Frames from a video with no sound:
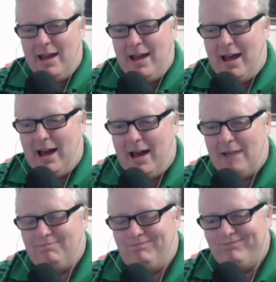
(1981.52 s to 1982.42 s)

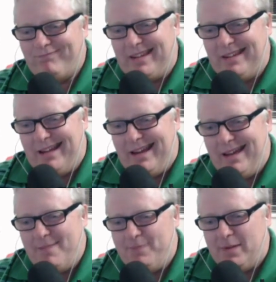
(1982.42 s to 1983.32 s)
how
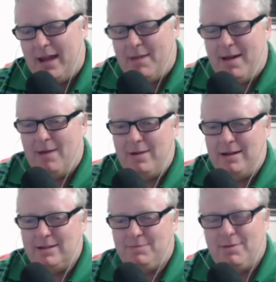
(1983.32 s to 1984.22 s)
about we
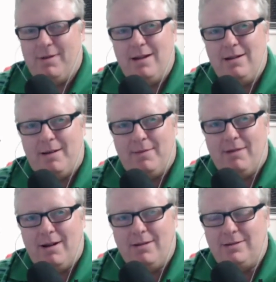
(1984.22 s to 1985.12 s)
just promote you up the
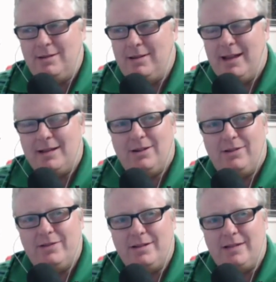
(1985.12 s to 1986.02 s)
road to the next
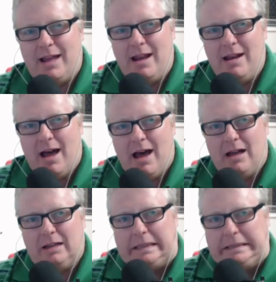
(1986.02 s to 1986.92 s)
office and
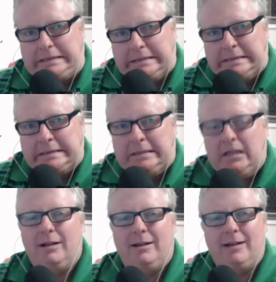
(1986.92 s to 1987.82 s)

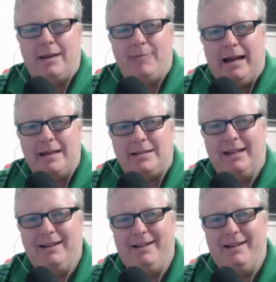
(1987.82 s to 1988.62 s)
happy days.